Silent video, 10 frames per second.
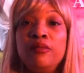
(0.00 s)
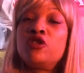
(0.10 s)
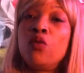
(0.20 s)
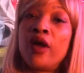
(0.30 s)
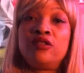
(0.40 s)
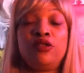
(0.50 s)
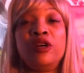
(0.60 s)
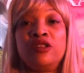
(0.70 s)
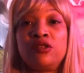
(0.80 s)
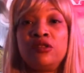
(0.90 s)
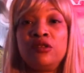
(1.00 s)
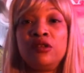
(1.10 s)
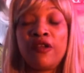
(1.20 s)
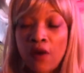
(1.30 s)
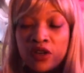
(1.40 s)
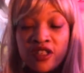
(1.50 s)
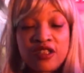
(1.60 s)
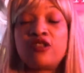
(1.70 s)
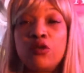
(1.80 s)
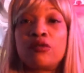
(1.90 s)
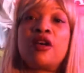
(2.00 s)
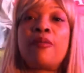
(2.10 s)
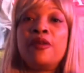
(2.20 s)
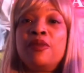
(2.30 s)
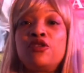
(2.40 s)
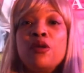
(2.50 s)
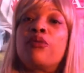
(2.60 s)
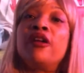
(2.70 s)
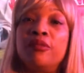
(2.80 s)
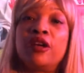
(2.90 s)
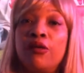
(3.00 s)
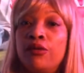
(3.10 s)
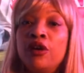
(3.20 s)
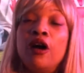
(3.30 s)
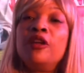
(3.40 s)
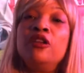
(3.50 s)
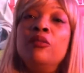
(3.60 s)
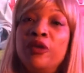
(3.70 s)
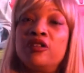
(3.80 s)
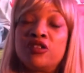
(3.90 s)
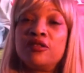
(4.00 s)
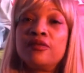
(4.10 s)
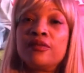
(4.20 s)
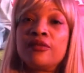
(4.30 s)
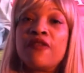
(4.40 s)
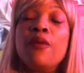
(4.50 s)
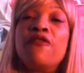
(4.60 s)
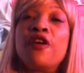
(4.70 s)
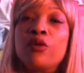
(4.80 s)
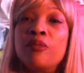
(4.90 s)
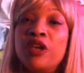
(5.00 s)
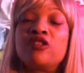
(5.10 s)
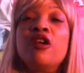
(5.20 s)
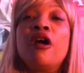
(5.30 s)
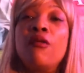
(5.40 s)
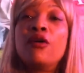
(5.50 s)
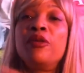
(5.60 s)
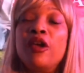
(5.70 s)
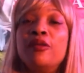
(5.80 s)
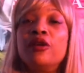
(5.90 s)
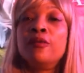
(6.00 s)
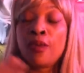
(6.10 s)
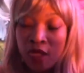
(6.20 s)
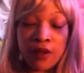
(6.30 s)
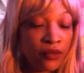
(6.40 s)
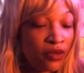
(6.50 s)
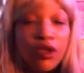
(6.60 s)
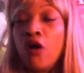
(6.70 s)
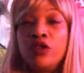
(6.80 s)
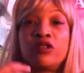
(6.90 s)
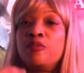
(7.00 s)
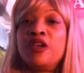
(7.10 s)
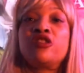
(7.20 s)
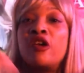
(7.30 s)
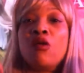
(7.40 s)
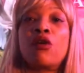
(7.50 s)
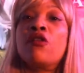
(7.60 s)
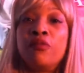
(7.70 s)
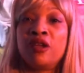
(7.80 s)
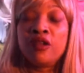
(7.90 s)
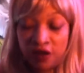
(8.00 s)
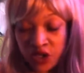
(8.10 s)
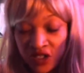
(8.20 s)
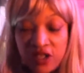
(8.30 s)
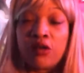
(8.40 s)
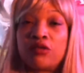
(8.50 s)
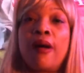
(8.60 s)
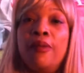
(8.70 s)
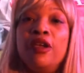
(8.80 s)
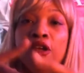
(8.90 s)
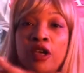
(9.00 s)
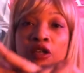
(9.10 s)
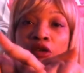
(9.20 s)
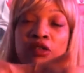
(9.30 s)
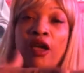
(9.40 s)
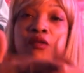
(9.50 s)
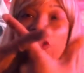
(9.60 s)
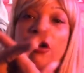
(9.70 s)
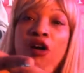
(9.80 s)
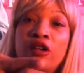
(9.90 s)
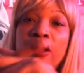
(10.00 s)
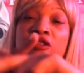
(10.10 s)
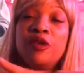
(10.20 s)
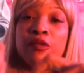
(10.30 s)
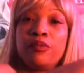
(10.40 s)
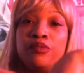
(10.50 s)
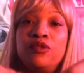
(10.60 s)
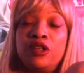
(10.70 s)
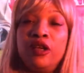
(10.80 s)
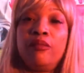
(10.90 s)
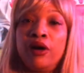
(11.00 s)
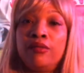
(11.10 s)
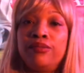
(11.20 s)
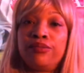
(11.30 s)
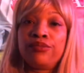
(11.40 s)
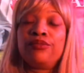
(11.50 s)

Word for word: Bitch, you way too much. If I want to sit you on top of me, bitch, you'll break me, hoe. I'm a little bitch. If I'm a fuck with a bitch, I want to be able to know that this bitch ain't gonna hurt me if she sit on top of me and do the thing. What y'all call the lesbian clip bump?